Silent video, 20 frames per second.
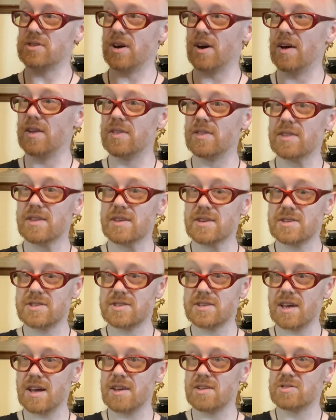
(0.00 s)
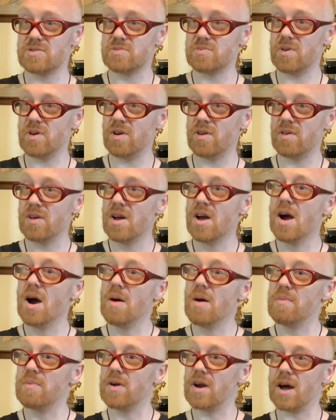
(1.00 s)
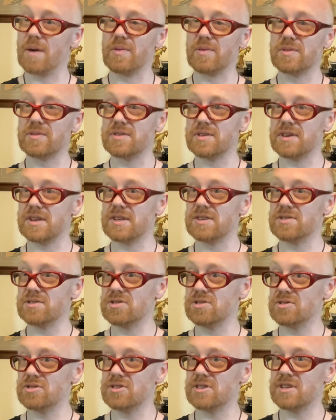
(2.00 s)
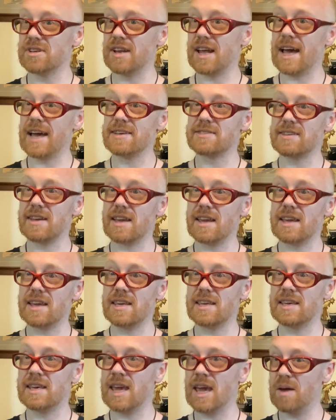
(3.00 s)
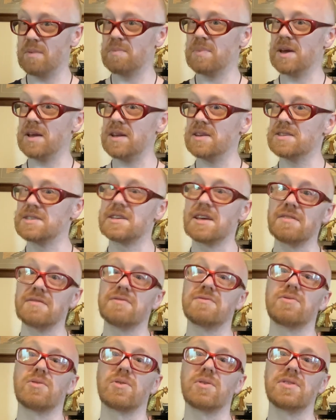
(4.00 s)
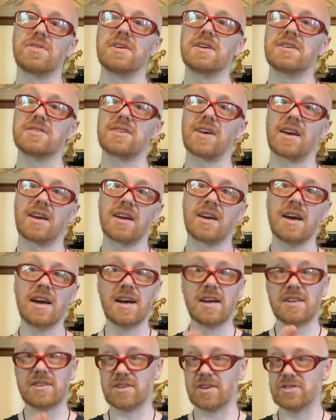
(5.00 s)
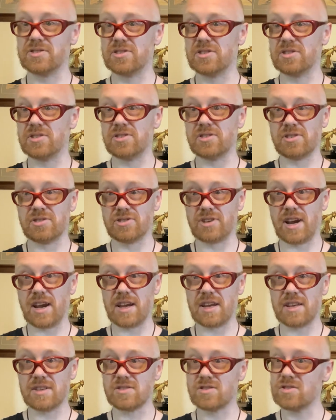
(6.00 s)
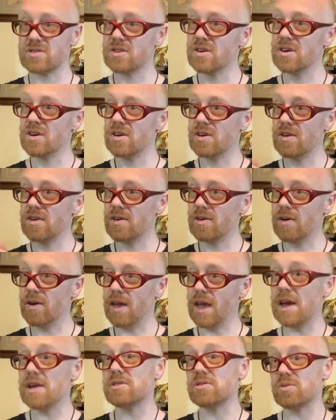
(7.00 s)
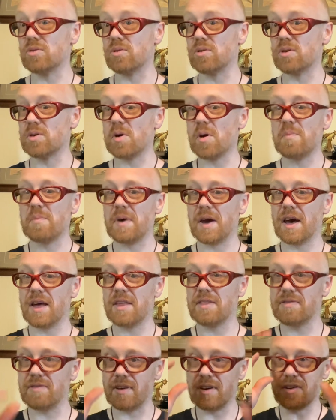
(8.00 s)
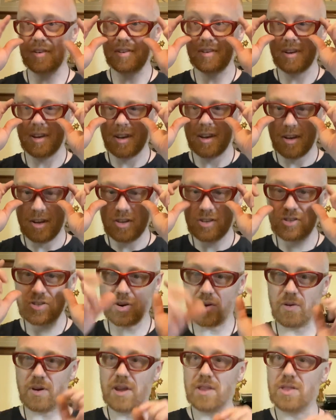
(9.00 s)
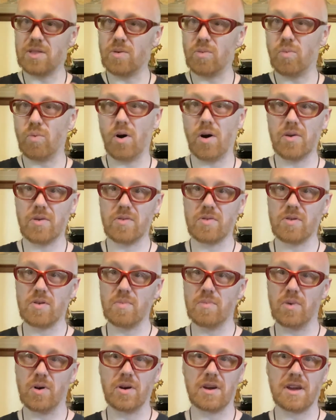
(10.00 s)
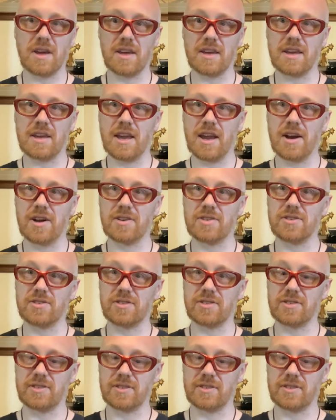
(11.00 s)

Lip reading: on this as well, but I'm going to introduce it as a campaign set for things like Dungeons and Dragons and or Pathfinder. So in the Wandering Monk character